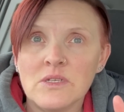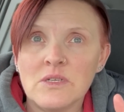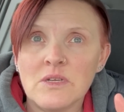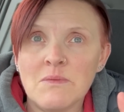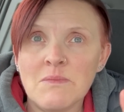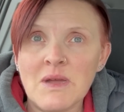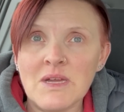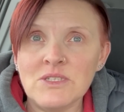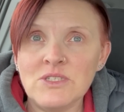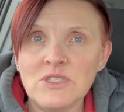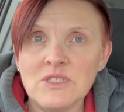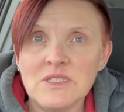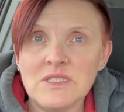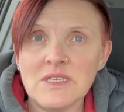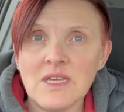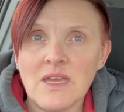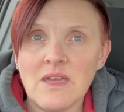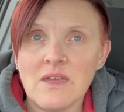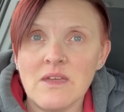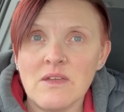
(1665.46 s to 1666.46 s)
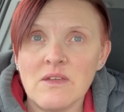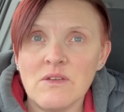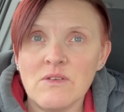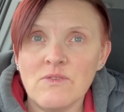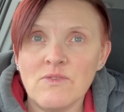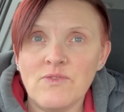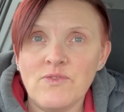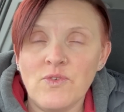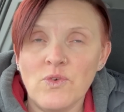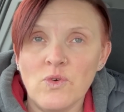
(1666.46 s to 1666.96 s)
a matching set
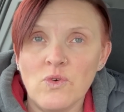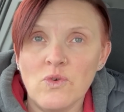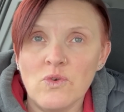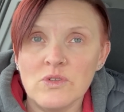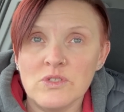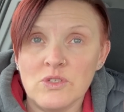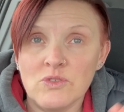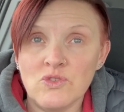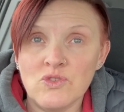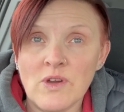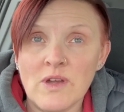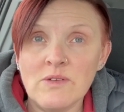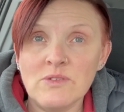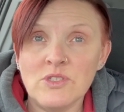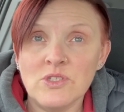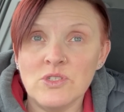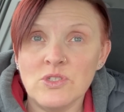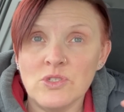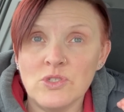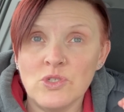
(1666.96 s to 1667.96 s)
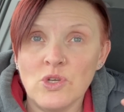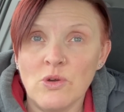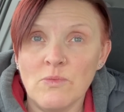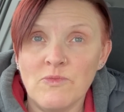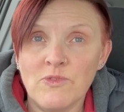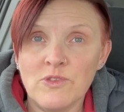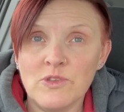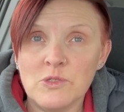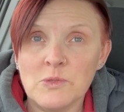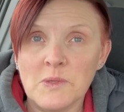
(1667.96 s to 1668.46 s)
for, so trousers and top
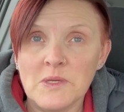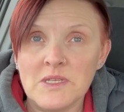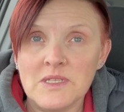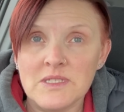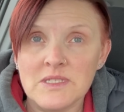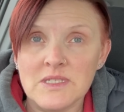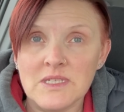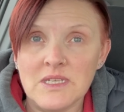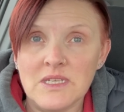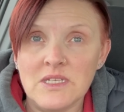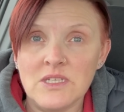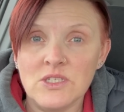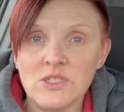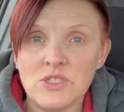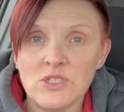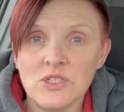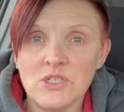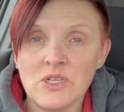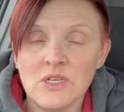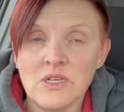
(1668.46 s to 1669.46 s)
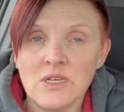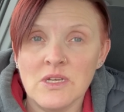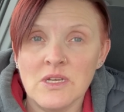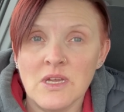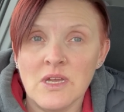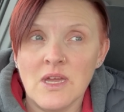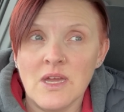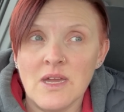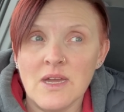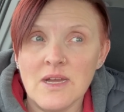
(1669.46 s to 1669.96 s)
for the twins each,
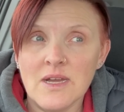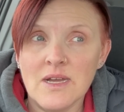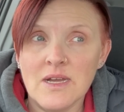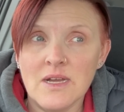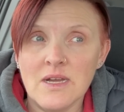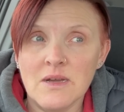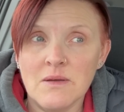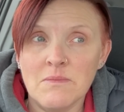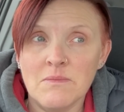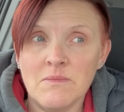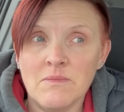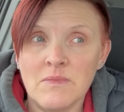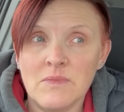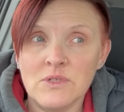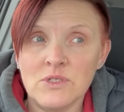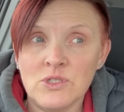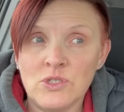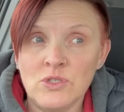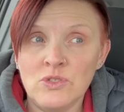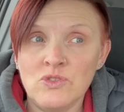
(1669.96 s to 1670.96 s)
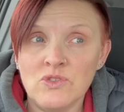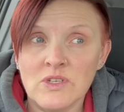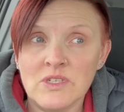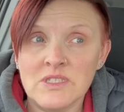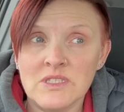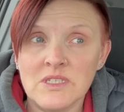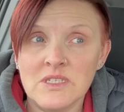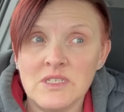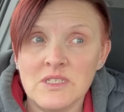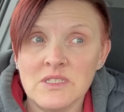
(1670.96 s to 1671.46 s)
two
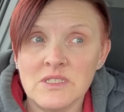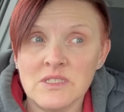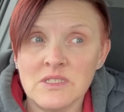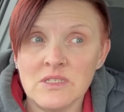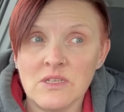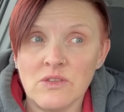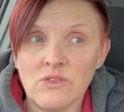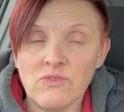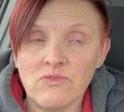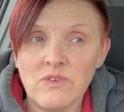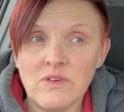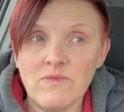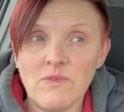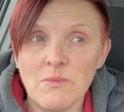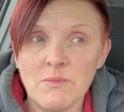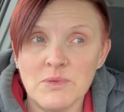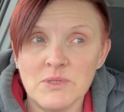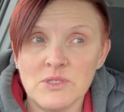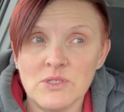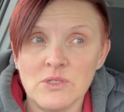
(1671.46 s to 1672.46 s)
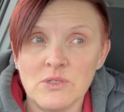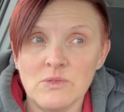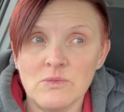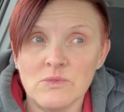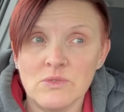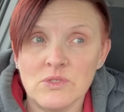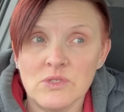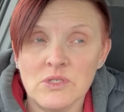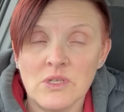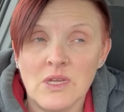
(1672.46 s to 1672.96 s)
dresses, three romper
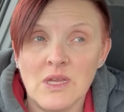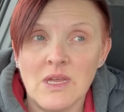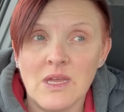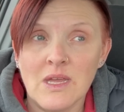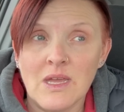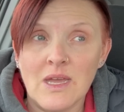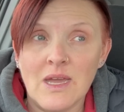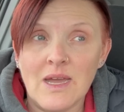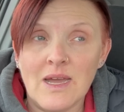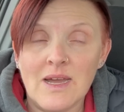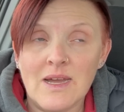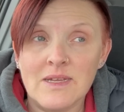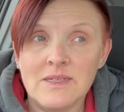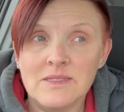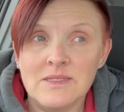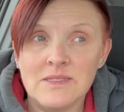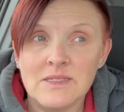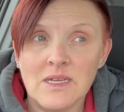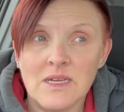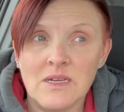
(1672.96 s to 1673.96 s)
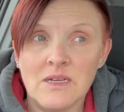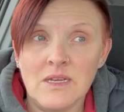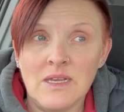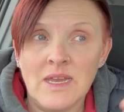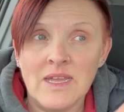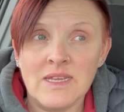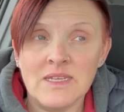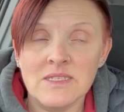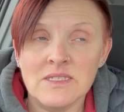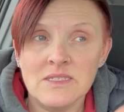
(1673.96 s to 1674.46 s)
suits, and a
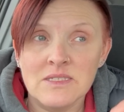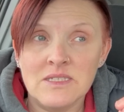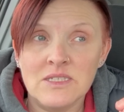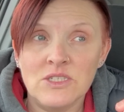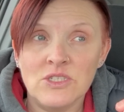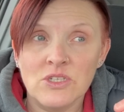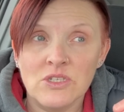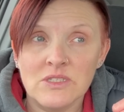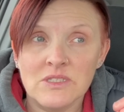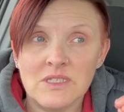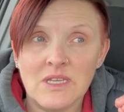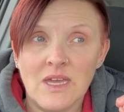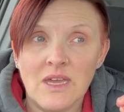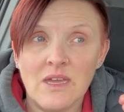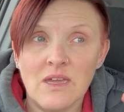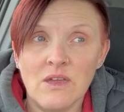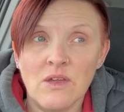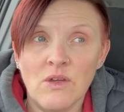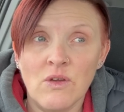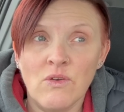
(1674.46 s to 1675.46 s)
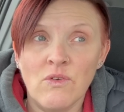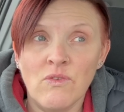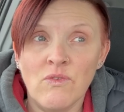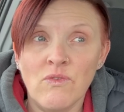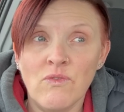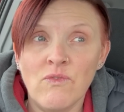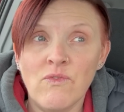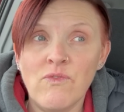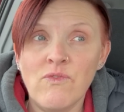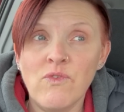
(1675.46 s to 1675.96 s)
leggings and t-shirt set
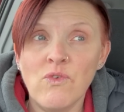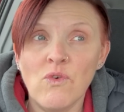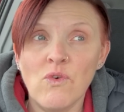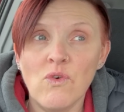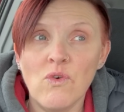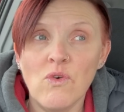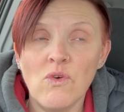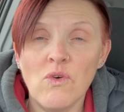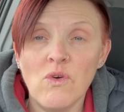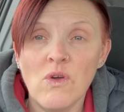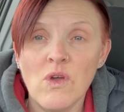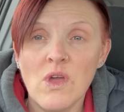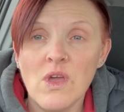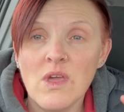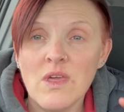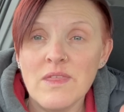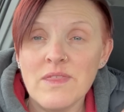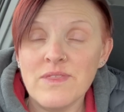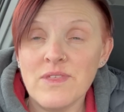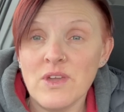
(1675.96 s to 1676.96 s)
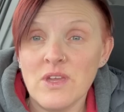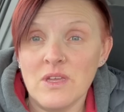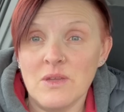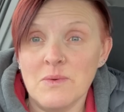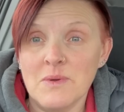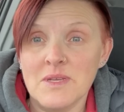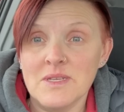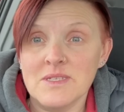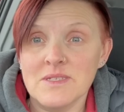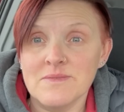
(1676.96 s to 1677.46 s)
for
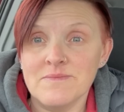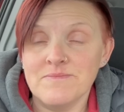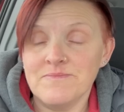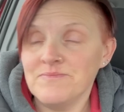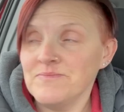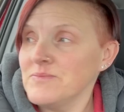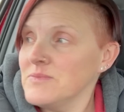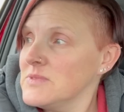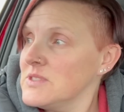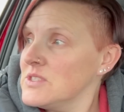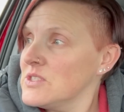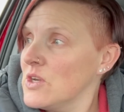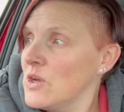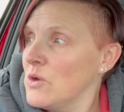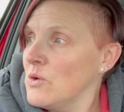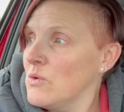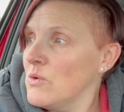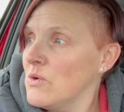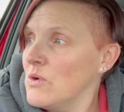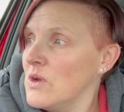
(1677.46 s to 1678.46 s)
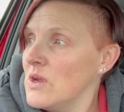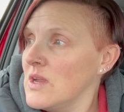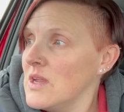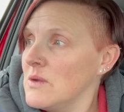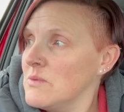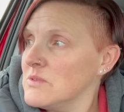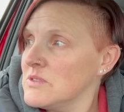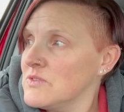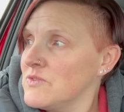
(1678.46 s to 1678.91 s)
£30. So it was